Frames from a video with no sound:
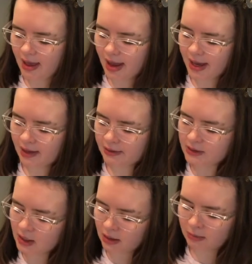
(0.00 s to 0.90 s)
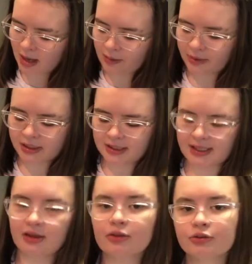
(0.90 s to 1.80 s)
and I wanted to
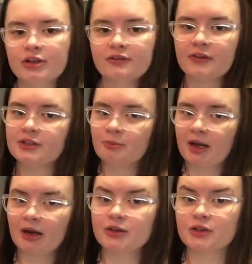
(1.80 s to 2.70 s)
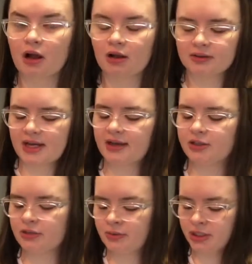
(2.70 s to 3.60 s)
get 3 of these bears all attached
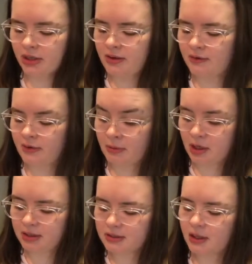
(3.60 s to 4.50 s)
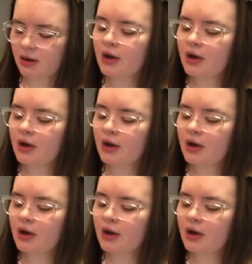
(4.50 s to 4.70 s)
to each other from Costco,